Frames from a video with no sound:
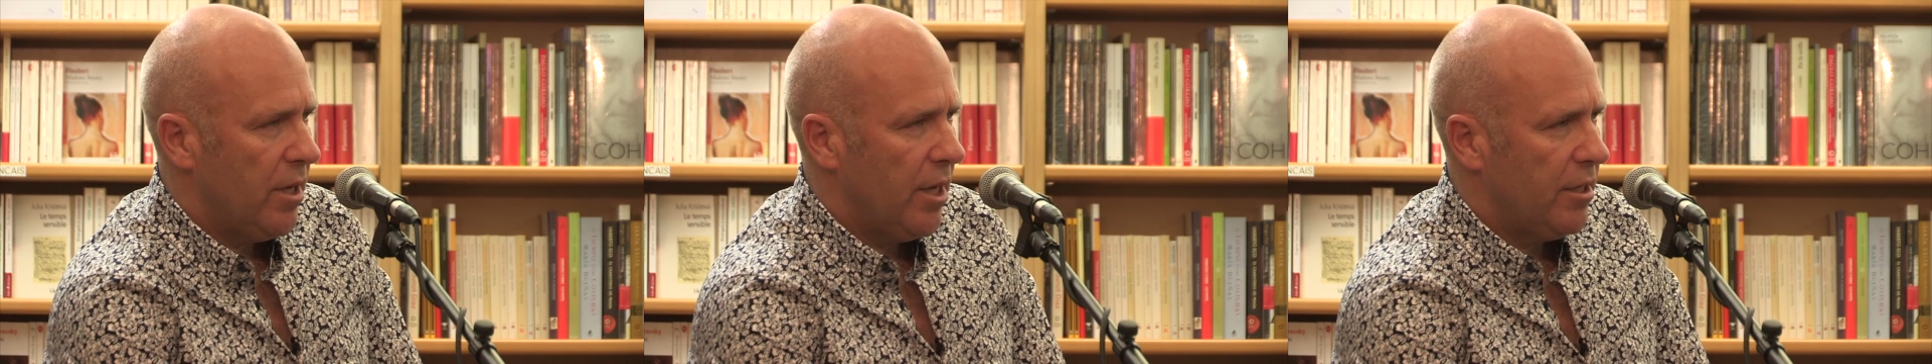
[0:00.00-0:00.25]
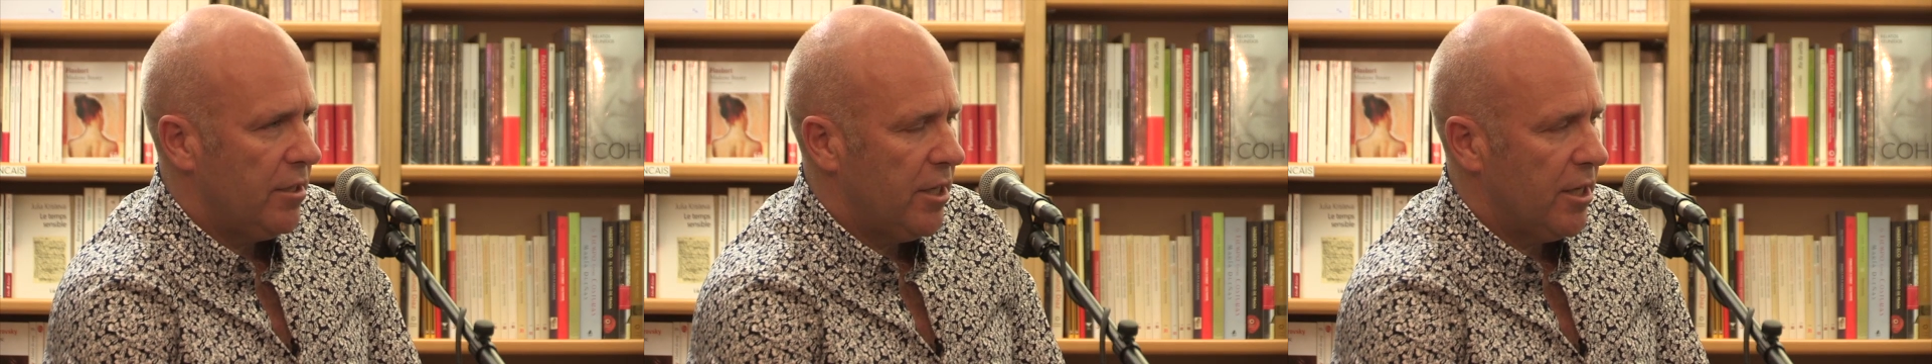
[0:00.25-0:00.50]

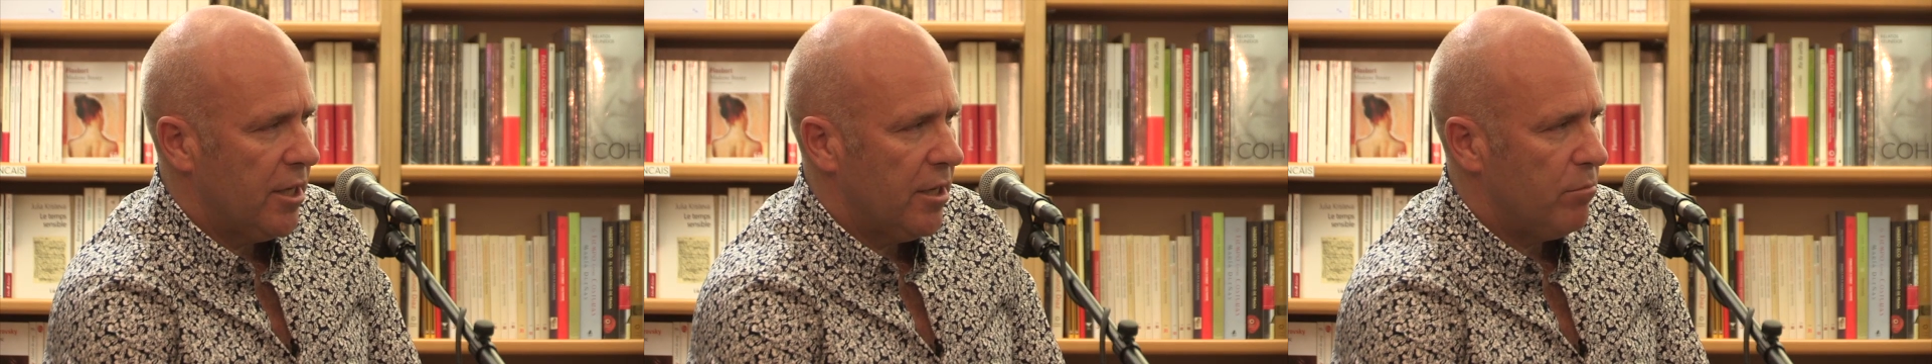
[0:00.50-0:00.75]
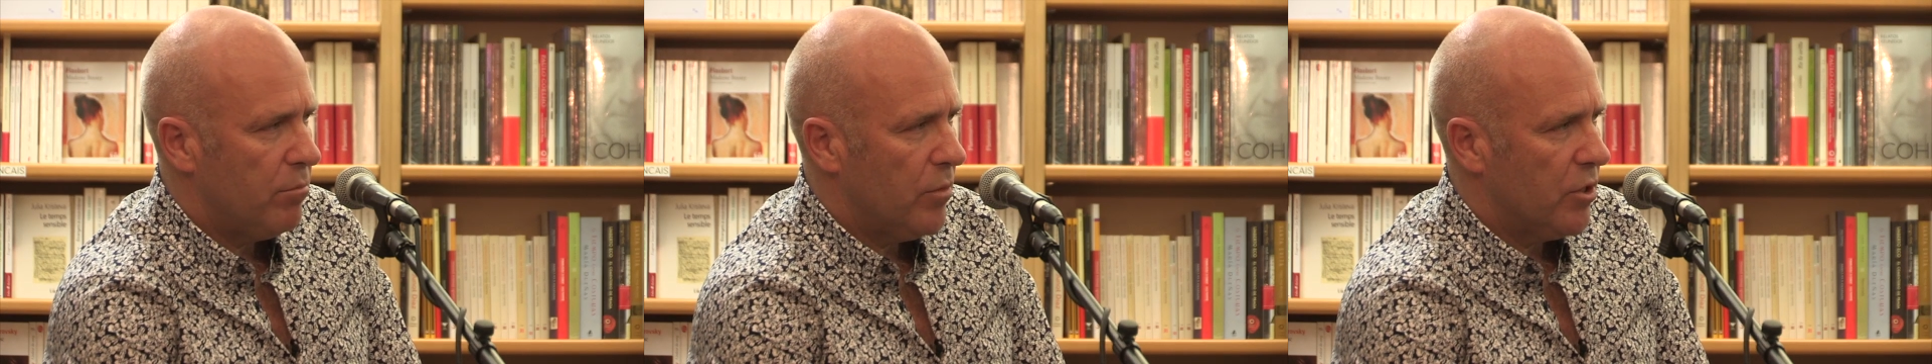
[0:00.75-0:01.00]

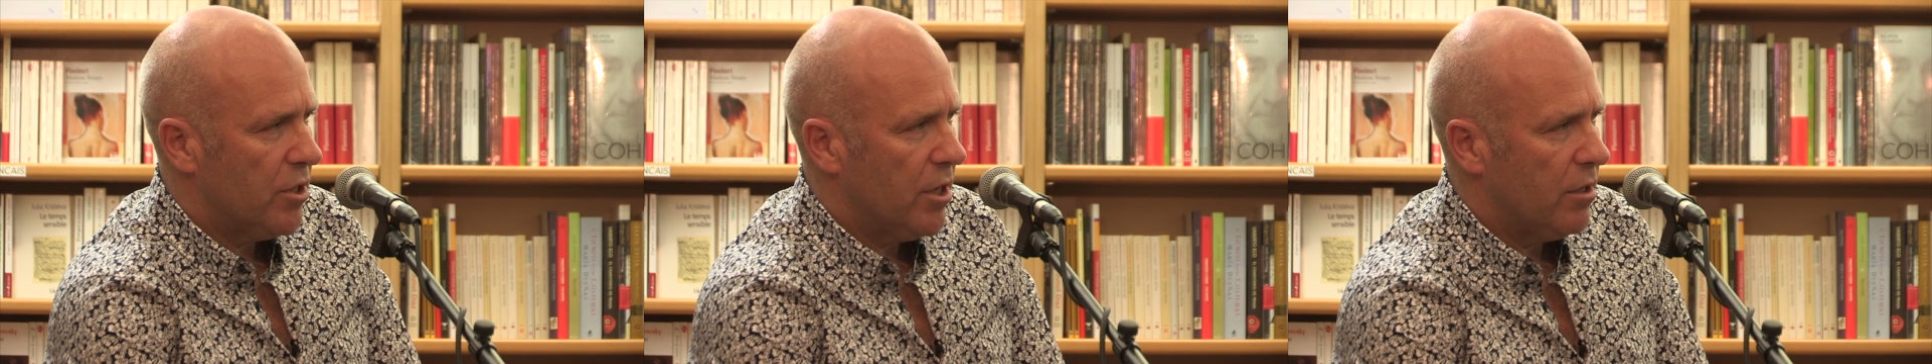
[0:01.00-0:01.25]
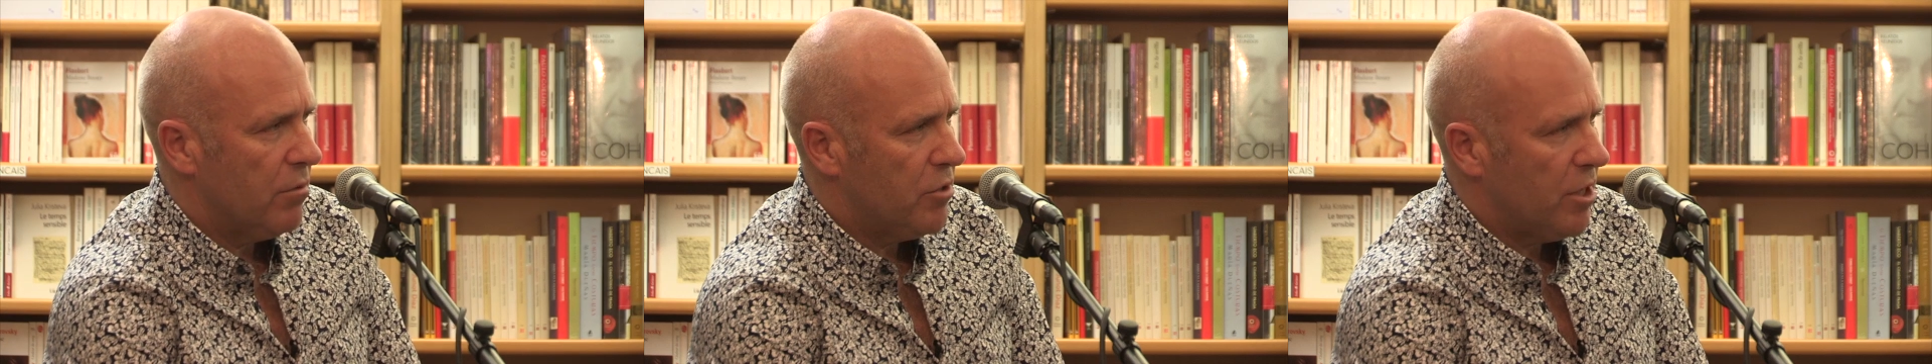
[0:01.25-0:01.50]
And
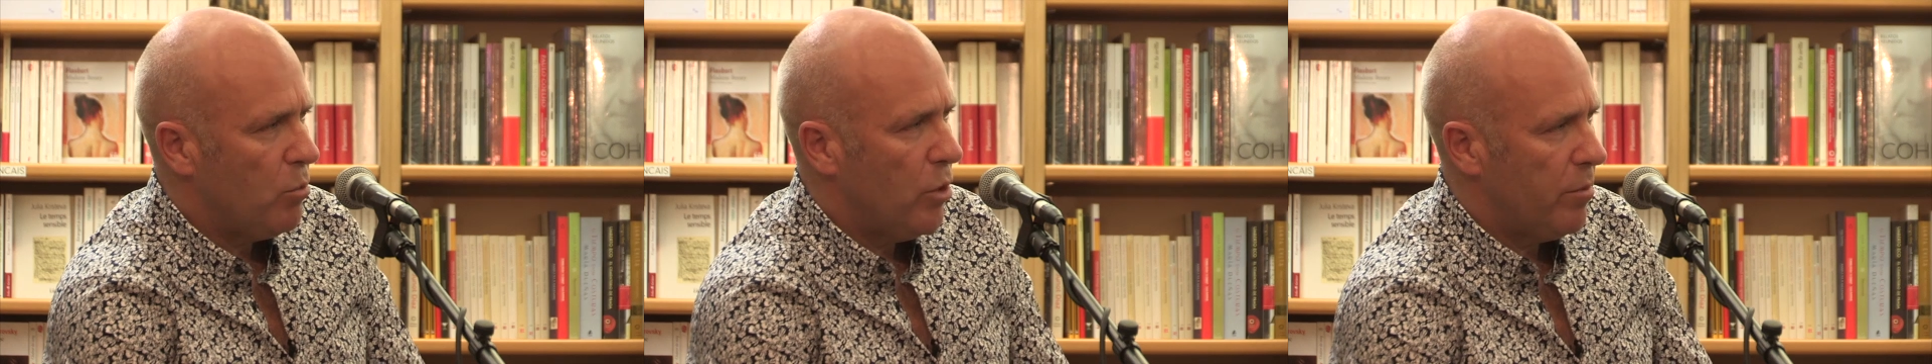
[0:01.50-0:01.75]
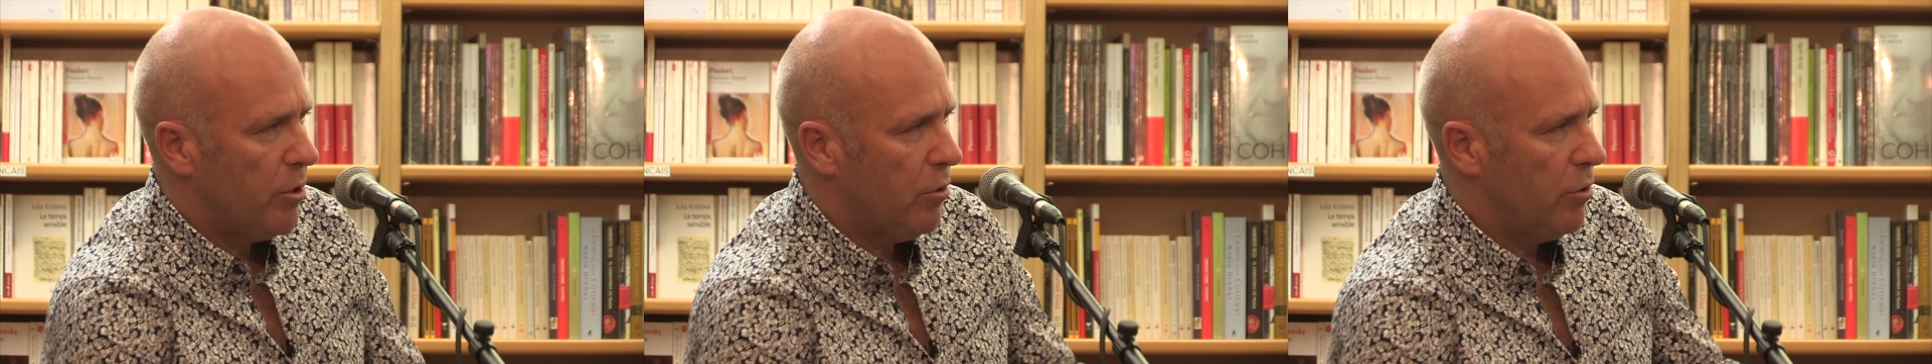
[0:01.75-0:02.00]
so
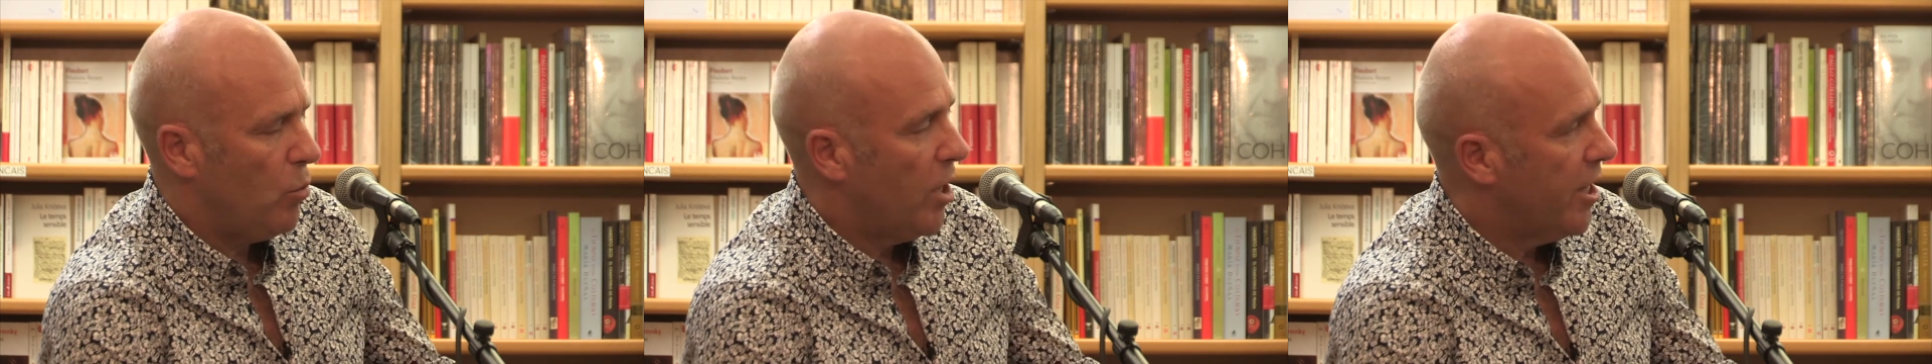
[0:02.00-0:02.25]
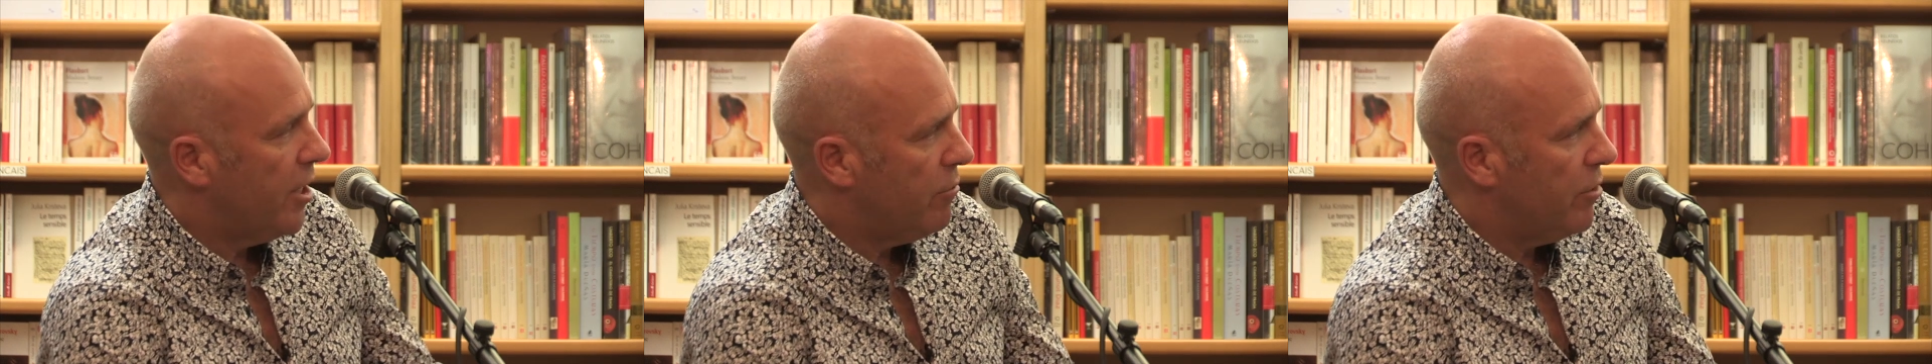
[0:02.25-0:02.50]
somewhere between
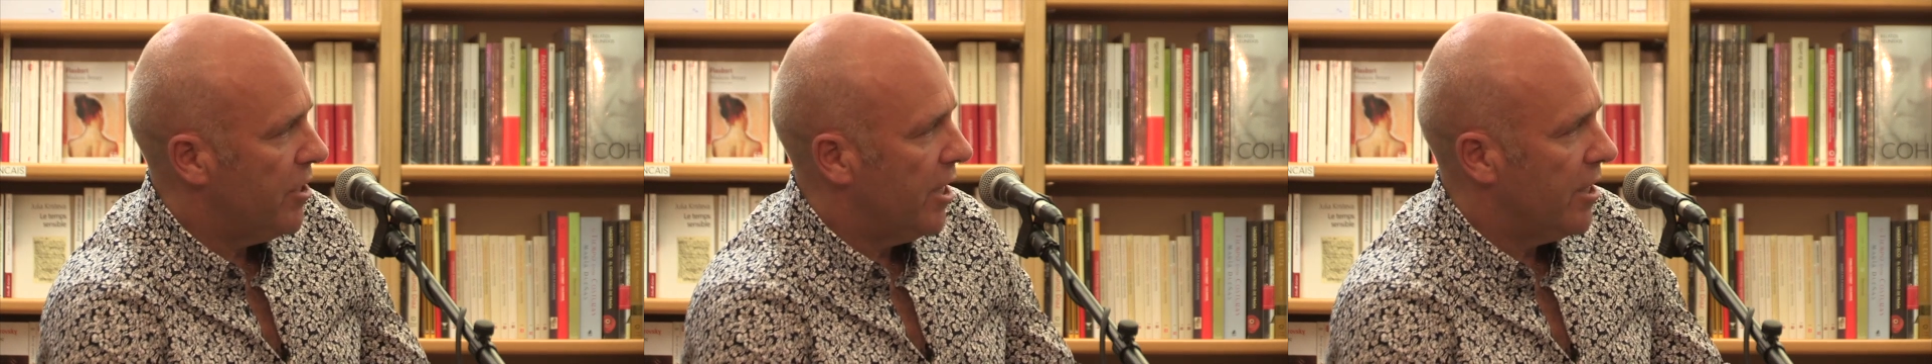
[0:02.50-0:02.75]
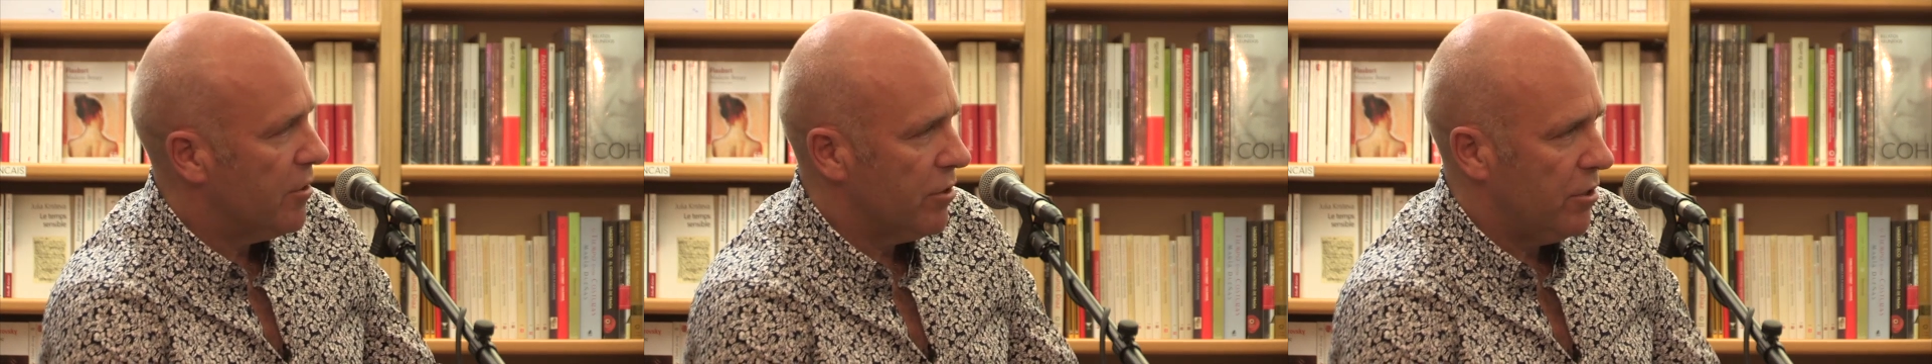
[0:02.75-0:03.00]

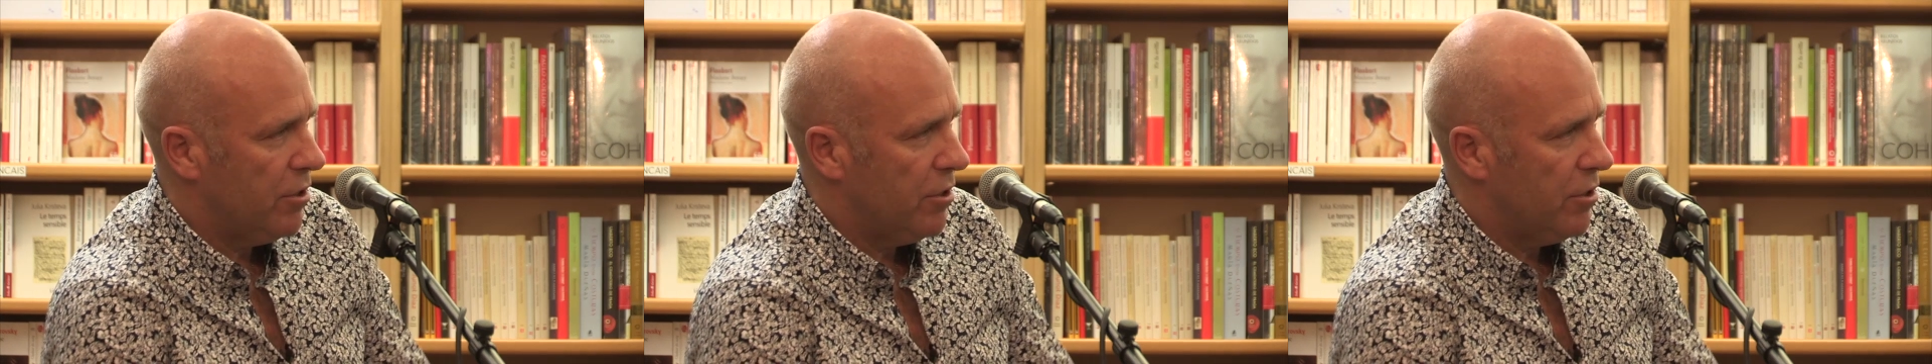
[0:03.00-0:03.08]
100,000